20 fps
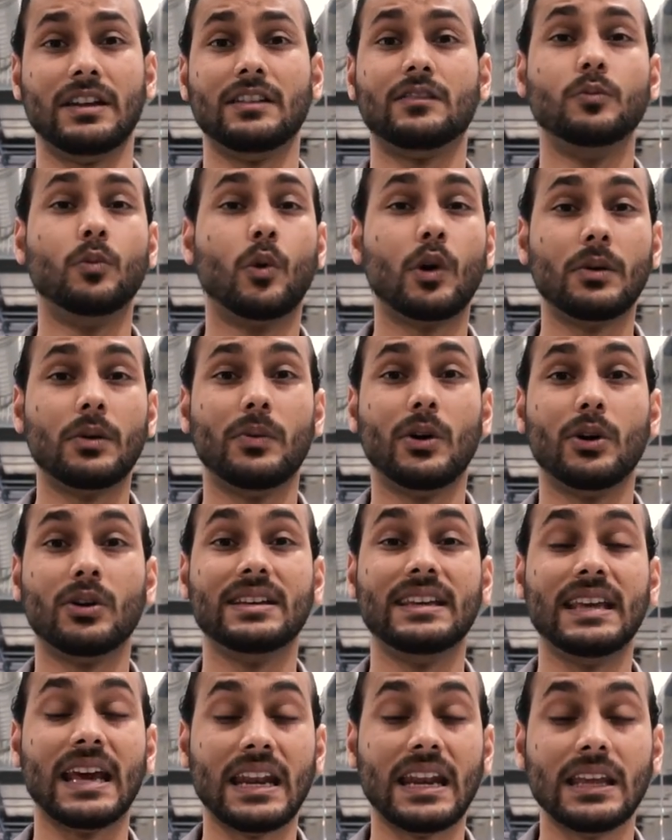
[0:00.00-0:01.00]
It's more
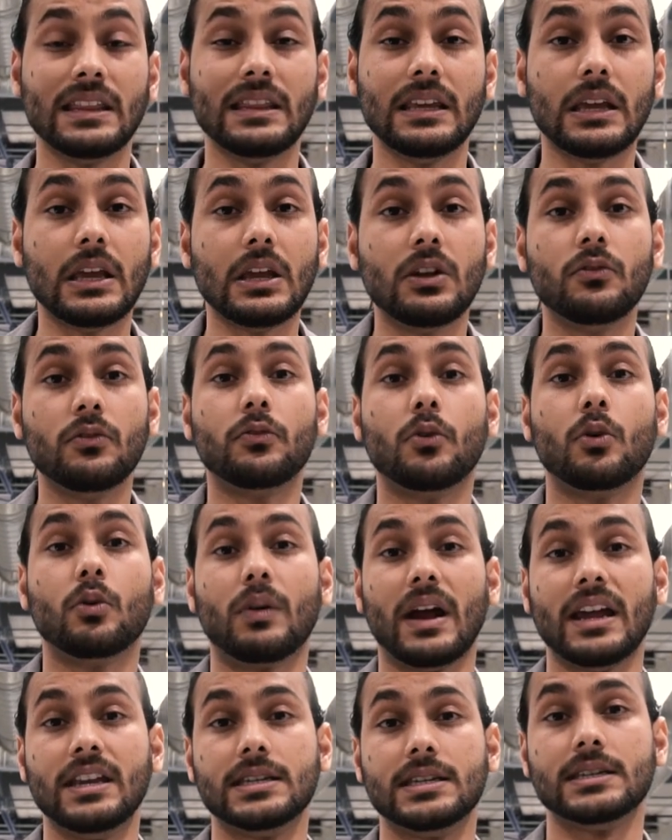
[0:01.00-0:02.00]
about getting the info
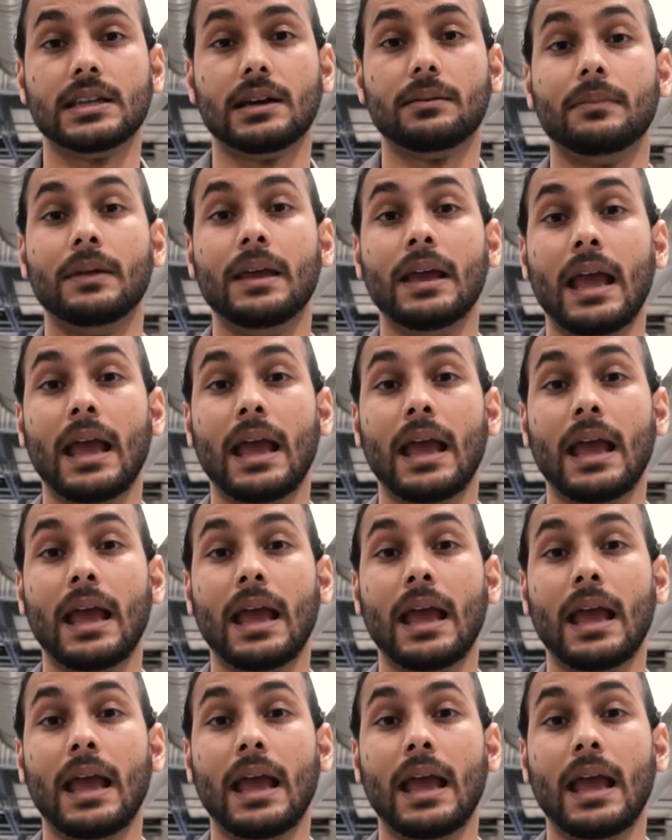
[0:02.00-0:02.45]
right to them